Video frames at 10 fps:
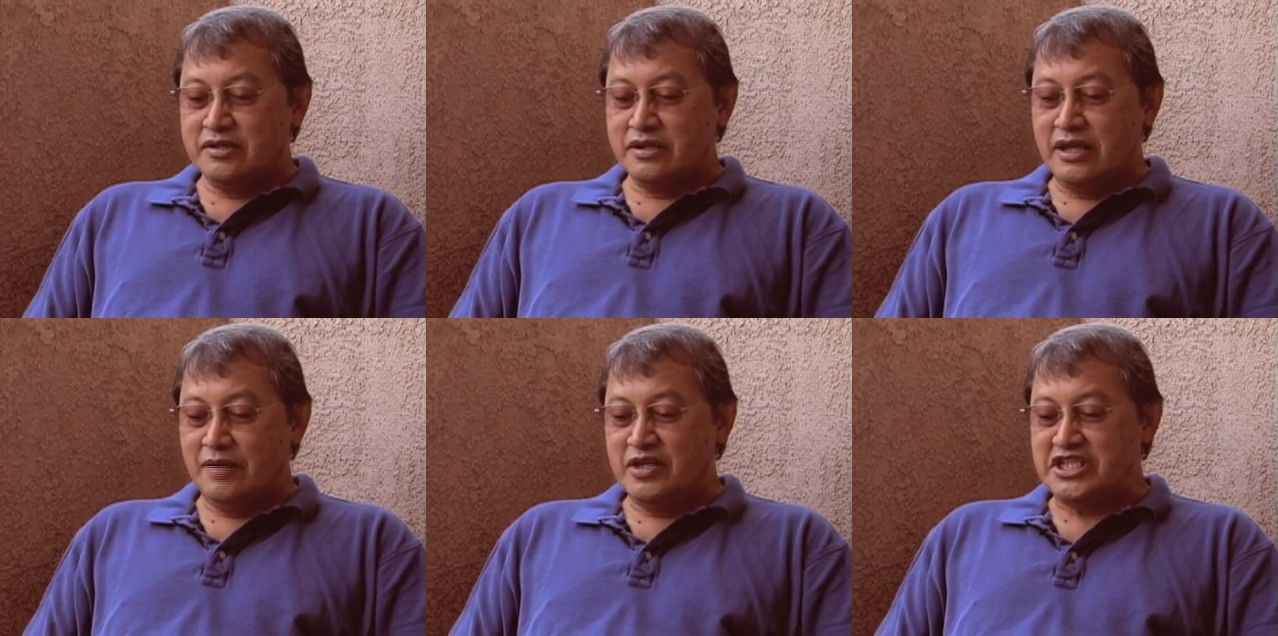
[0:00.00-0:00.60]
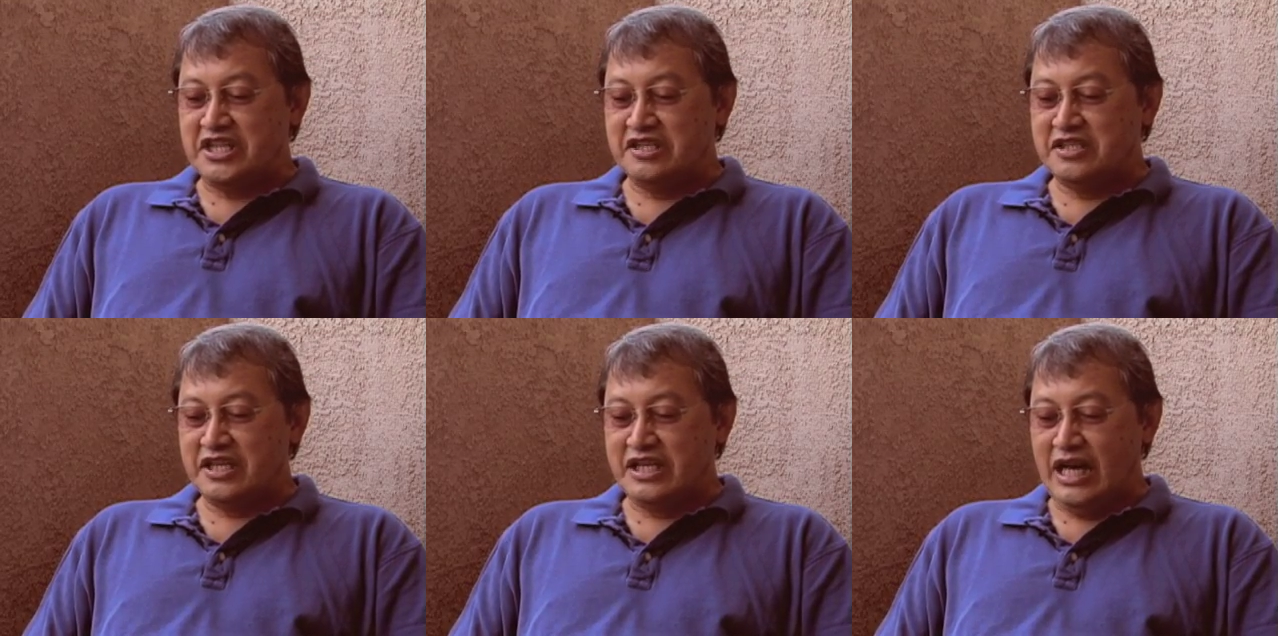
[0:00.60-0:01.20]
I said, how much can I
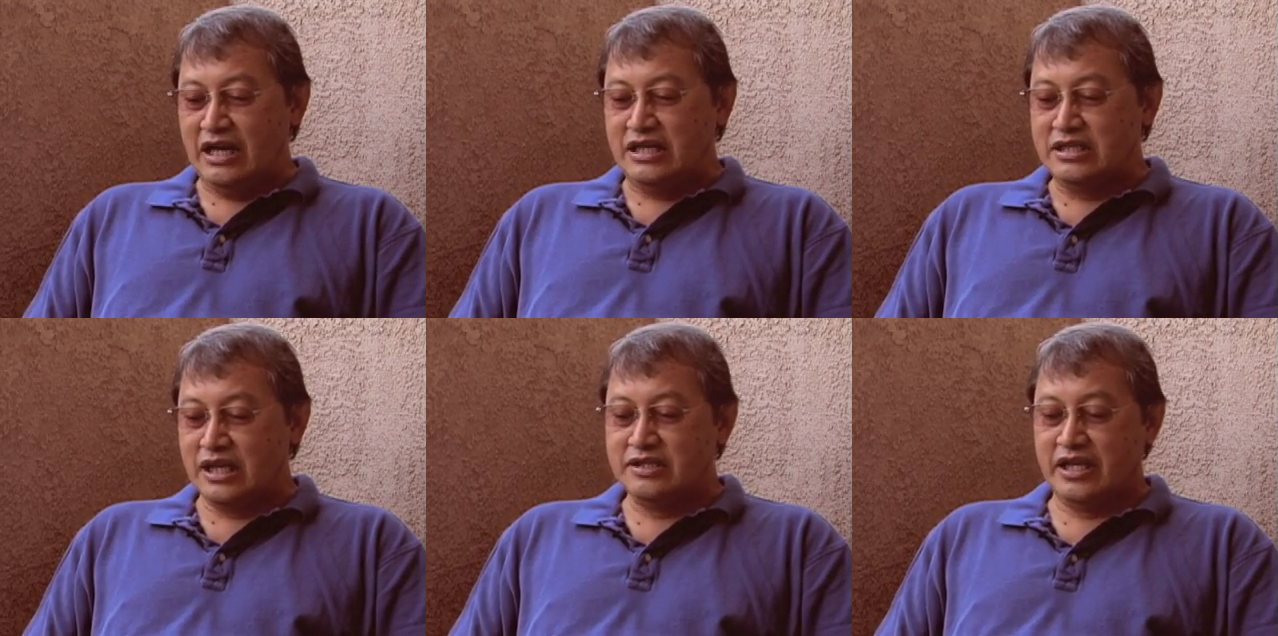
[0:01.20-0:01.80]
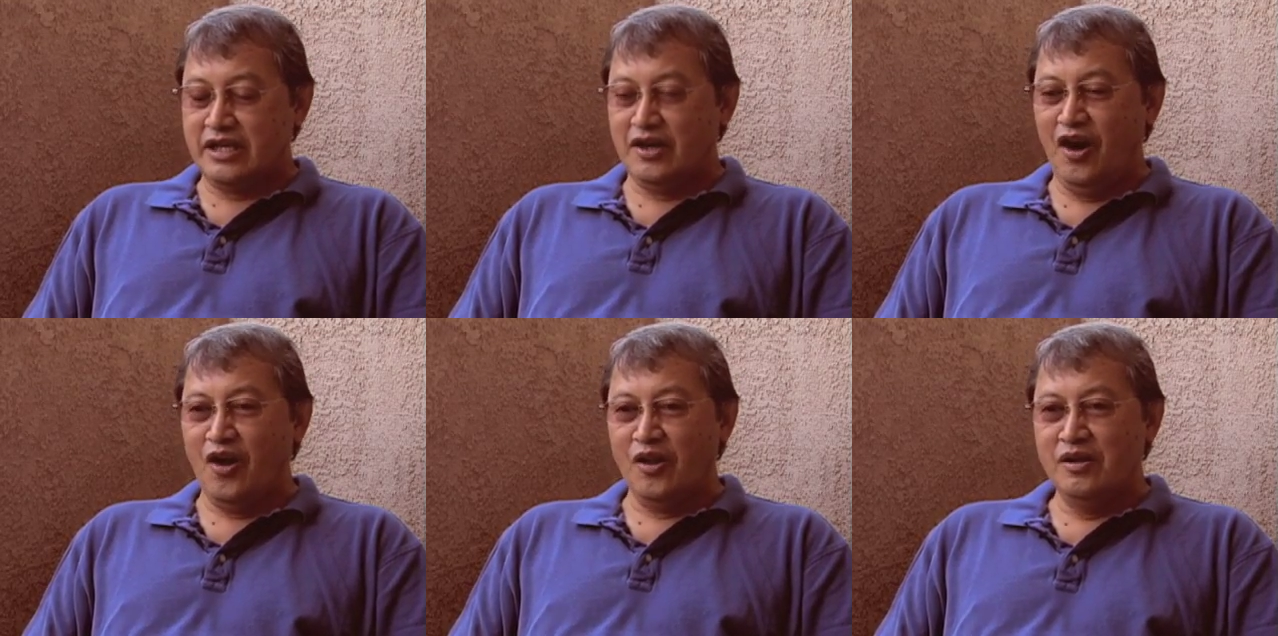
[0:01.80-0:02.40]
take out? I said, I'll take it
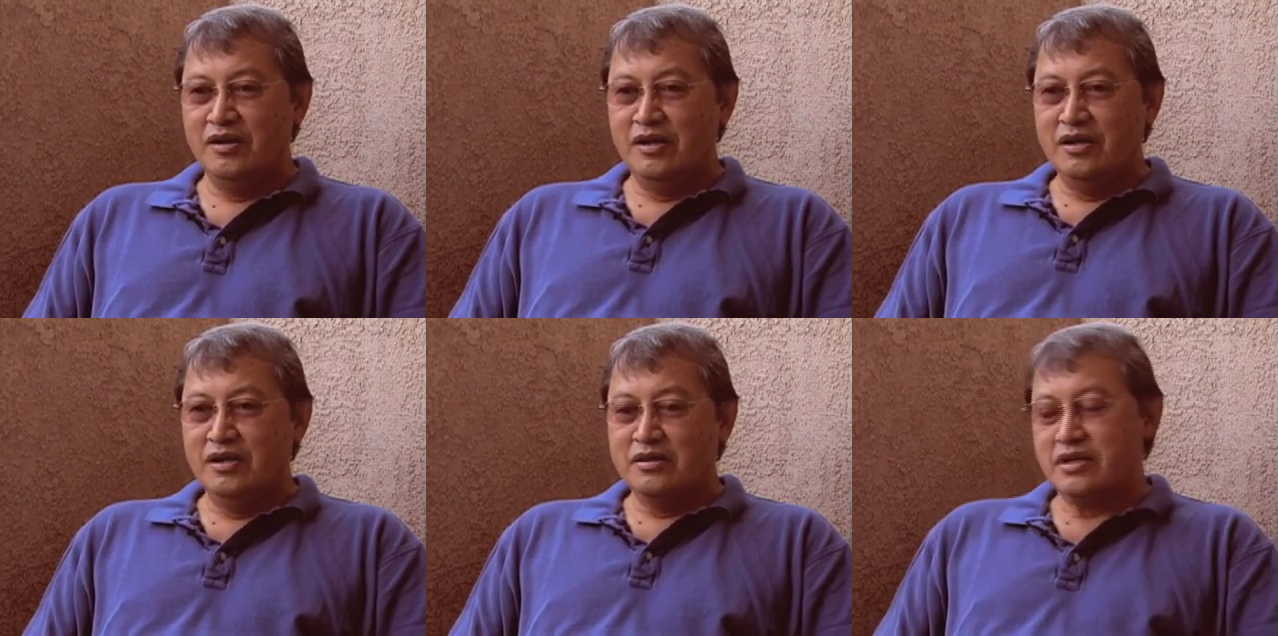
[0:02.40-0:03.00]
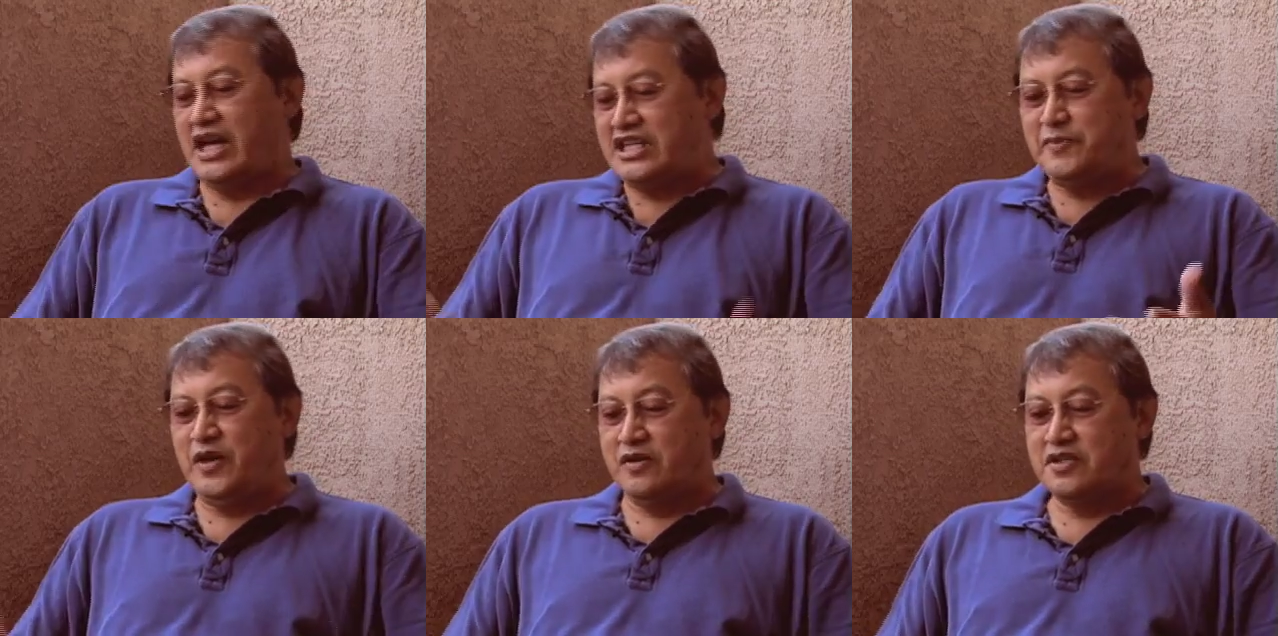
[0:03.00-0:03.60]
all. So he hands
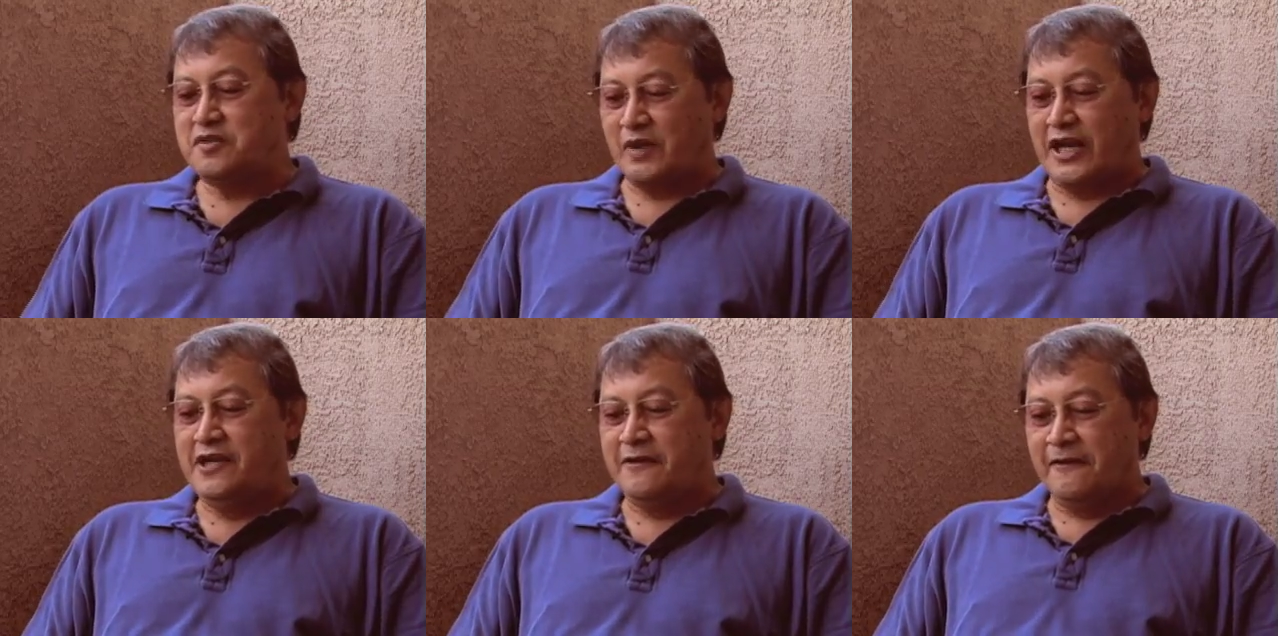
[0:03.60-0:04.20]
me all this money,